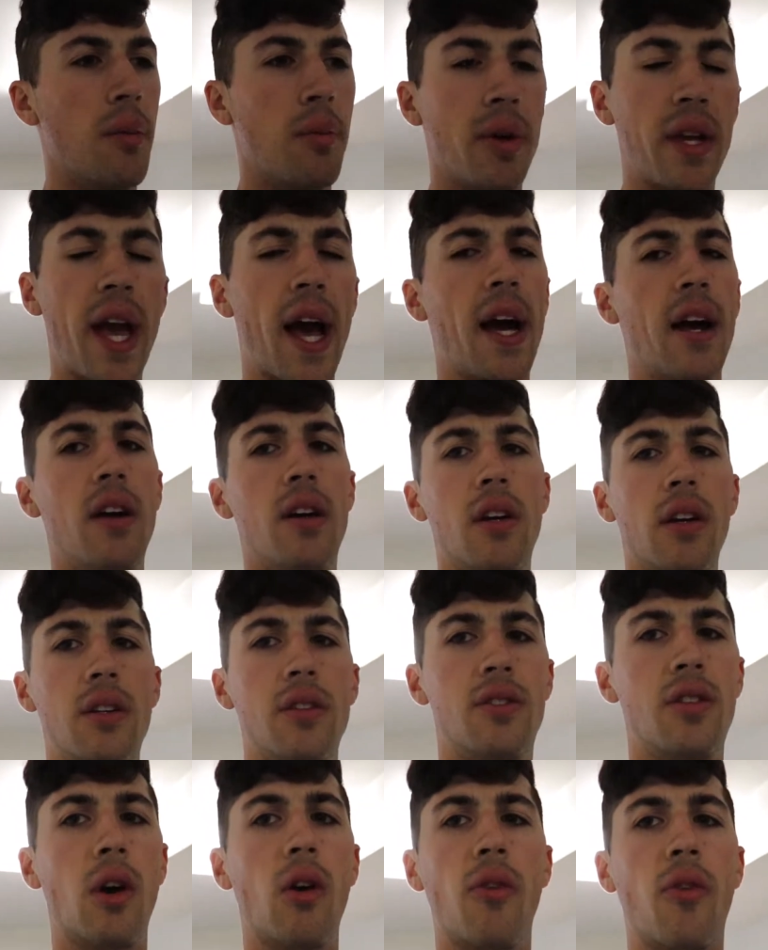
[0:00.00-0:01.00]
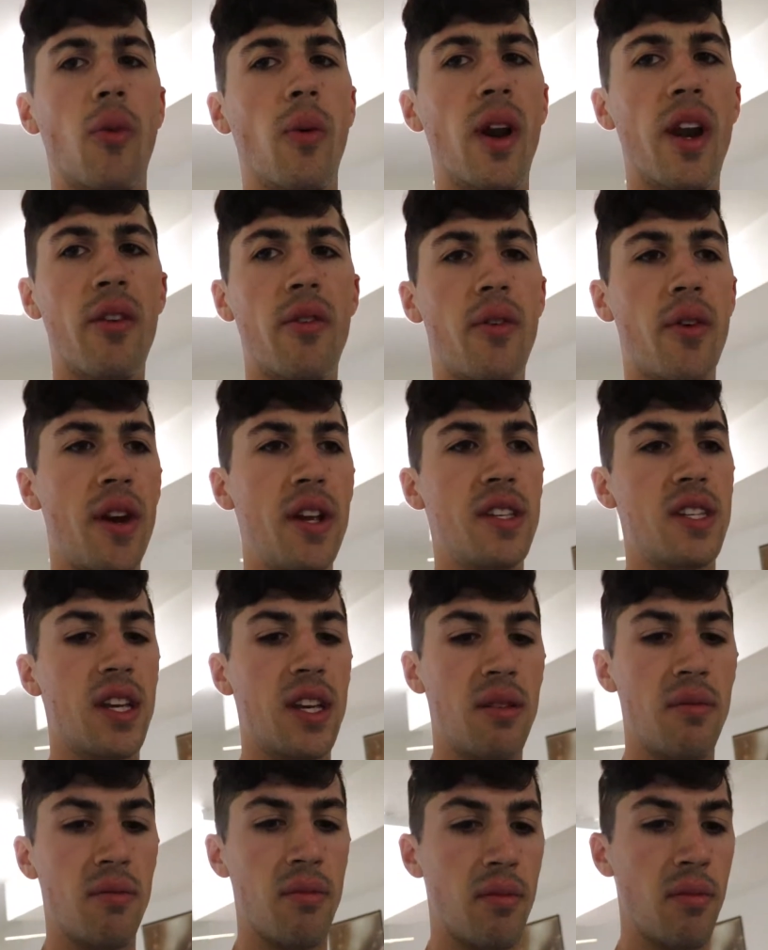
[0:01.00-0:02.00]
But yeah, so for whatever
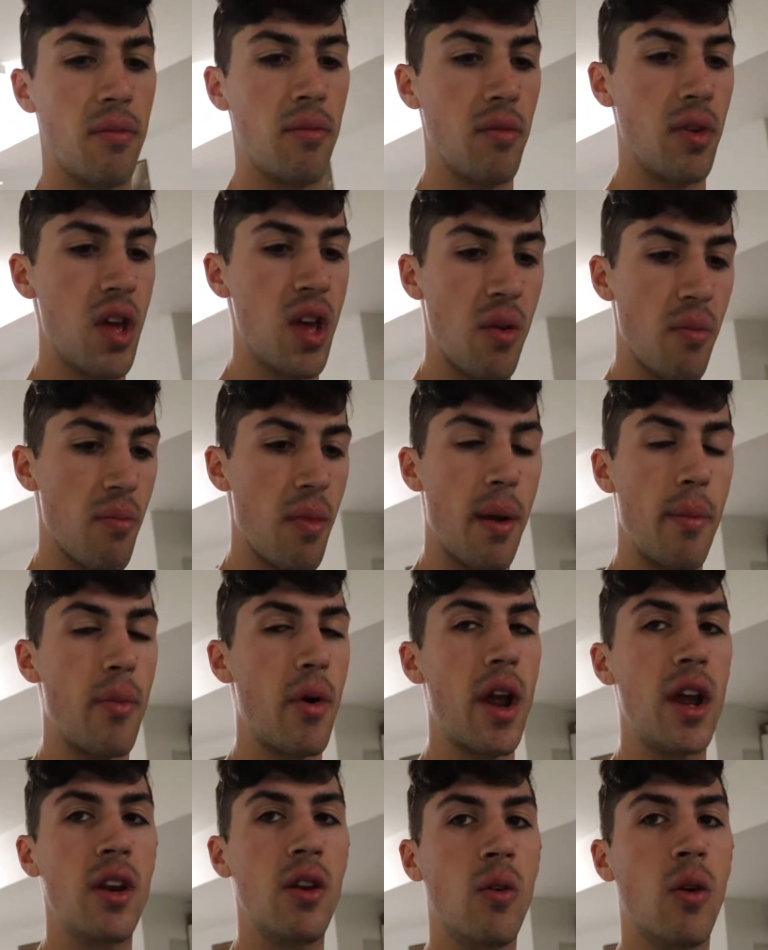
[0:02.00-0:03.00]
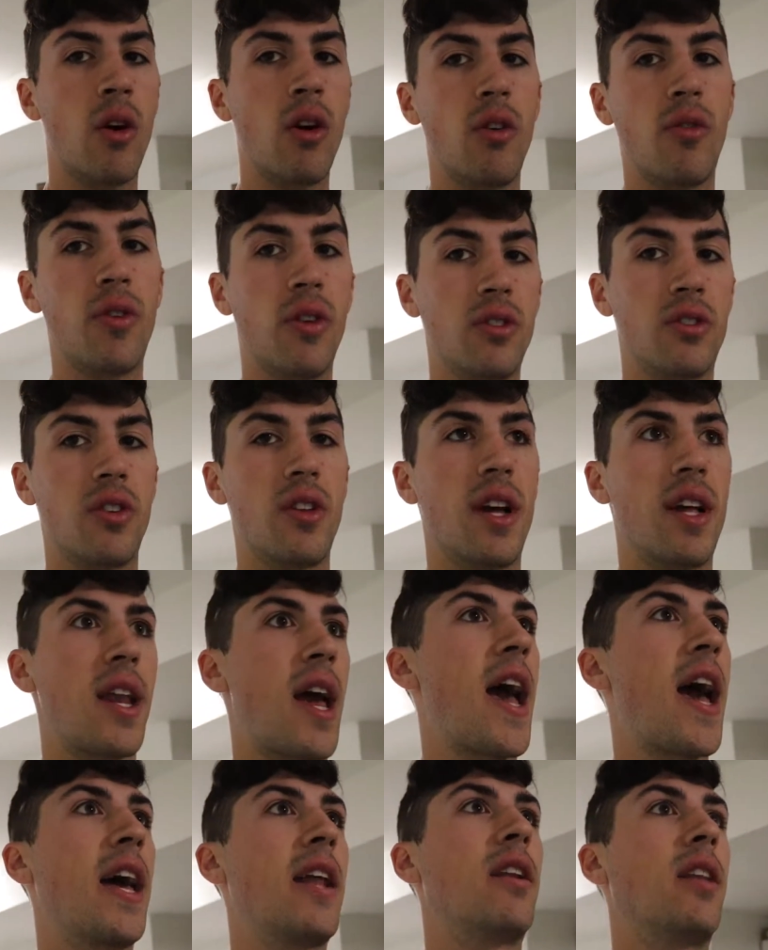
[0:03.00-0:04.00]
reason, my brand new oil filter that
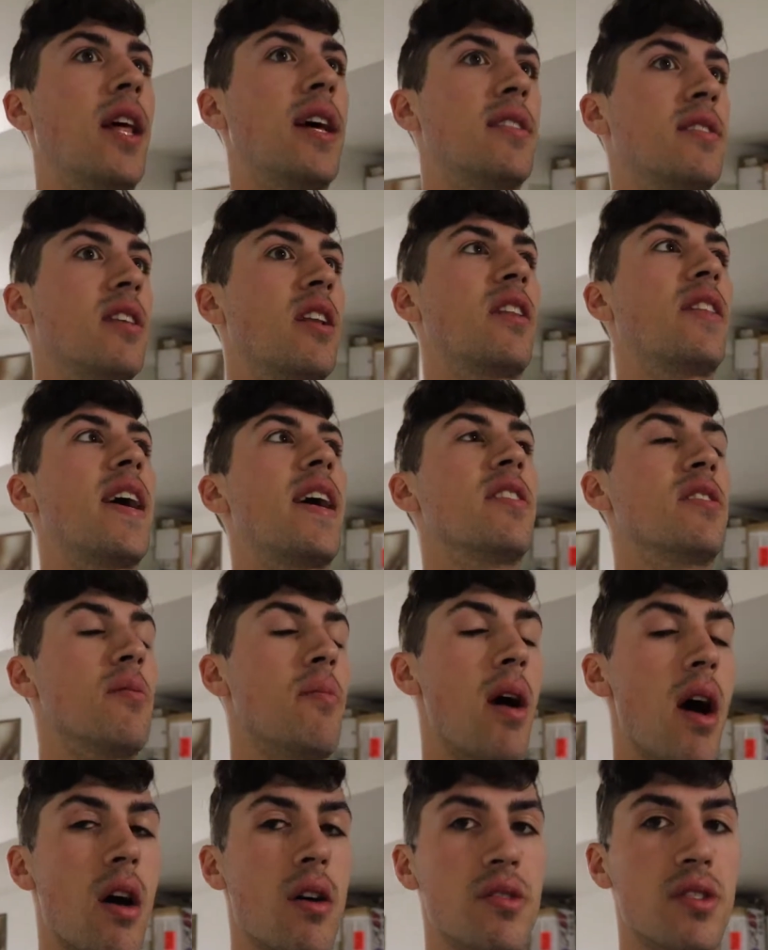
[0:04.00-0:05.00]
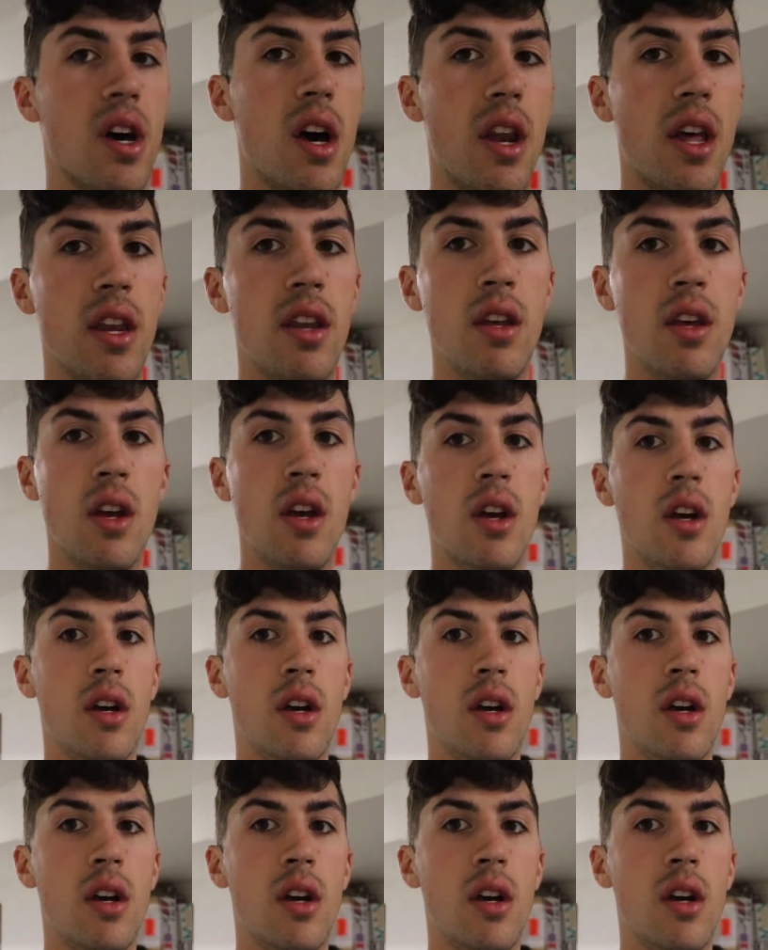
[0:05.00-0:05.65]
had less than 1,000 miles on it